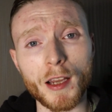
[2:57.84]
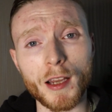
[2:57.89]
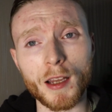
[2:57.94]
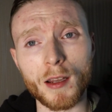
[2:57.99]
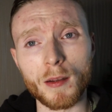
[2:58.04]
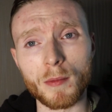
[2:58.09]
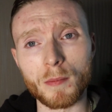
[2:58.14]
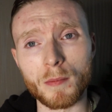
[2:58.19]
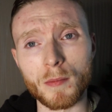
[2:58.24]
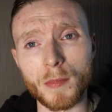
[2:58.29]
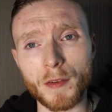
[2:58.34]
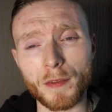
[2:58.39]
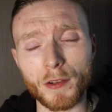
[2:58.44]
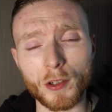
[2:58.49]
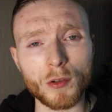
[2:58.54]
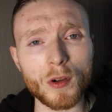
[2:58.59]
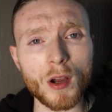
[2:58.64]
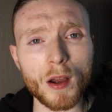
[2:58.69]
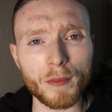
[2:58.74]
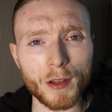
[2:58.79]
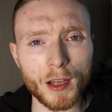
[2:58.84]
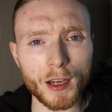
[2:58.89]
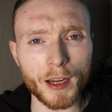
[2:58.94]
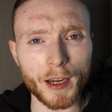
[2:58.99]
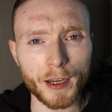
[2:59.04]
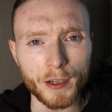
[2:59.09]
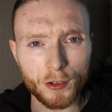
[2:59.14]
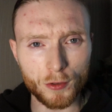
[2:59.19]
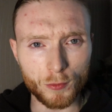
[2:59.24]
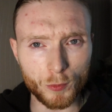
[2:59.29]
if you don't have that
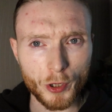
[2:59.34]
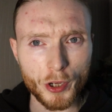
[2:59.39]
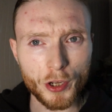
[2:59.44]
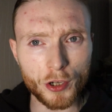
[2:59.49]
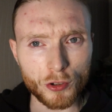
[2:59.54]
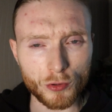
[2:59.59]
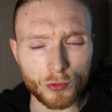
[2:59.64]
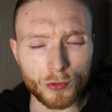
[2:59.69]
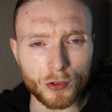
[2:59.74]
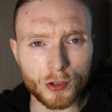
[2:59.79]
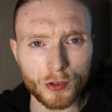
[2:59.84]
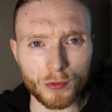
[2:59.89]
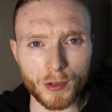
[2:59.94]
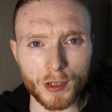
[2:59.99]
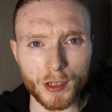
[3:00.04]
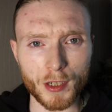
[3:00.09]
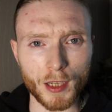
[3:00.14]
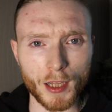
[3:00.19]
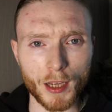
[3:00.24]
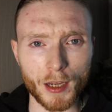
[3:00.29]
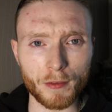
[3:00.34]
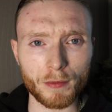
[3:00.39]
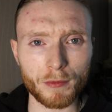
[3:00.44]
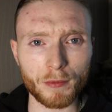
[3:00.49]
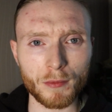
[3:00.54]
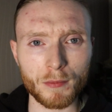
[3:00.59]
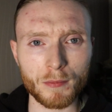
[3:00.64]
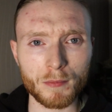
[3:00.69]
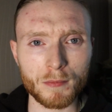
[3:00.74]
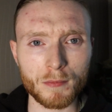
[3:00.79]
kind of work structure in your
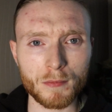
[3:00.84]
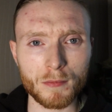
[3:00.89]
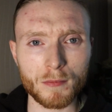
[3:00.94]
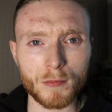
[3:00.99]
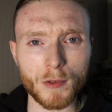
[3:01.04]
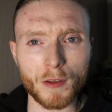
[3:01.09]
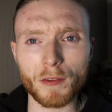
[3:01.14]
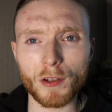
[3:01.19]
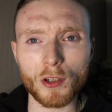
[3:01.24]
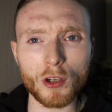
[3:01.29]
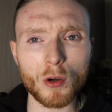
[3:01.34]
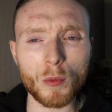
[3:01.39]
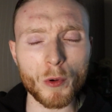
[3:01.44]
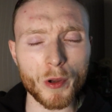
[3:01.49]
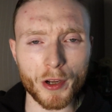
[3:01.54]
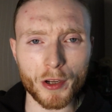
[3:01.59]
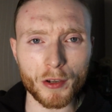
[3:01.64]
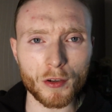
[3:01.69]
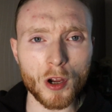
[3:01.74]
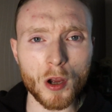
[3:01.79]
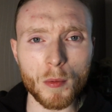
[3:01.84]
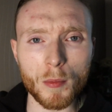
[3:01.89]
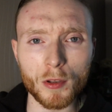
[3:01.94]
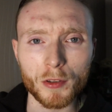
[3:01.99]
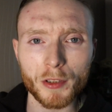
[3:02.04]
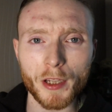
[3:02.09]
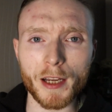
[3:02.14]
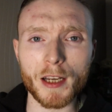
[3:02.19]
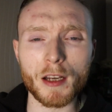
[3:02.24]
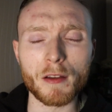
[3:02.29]
life. If you don't work a
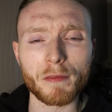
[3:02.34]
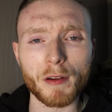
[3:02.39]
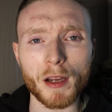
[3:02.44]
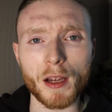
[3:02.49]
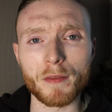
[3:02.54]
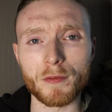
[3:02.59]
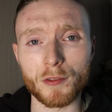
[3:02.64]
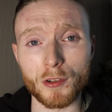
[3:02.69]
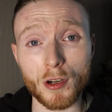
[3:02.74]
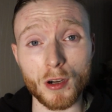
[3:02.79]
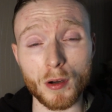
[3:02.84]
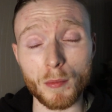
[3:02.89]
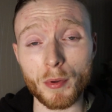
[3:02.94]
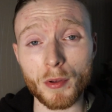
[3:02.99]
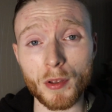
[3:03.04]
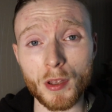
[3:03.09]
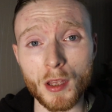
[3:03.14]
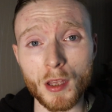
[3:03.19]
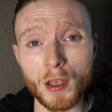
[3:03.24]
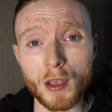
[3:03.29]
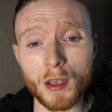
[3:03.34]
normal 9-to-5 job,